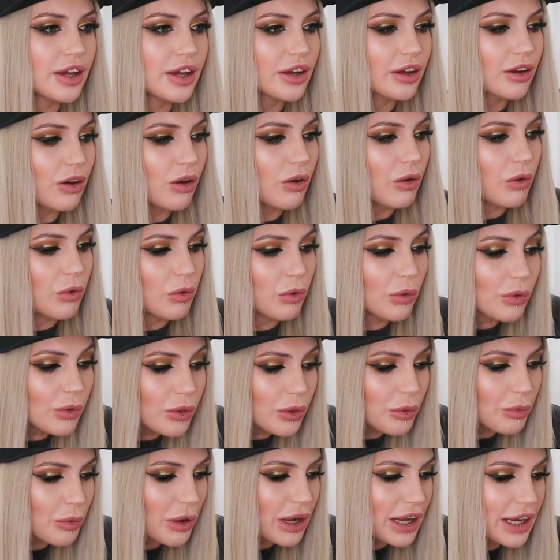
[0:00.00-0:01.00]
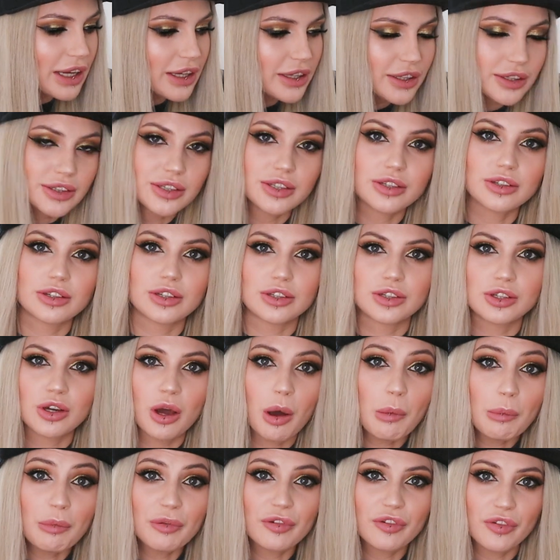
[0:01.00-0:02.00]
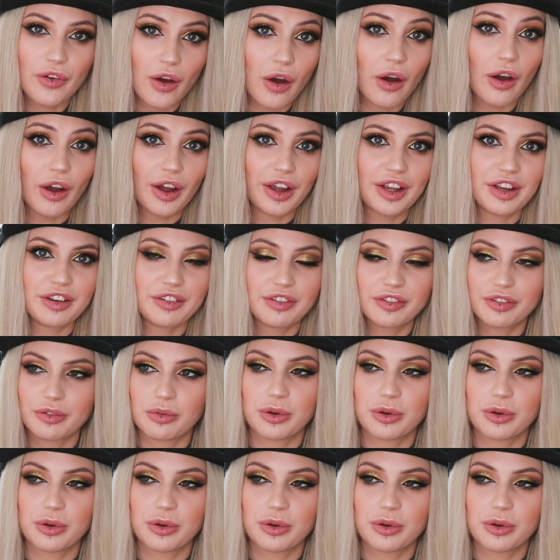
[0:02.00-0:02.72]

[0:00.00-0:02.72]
got all the way to the top 5,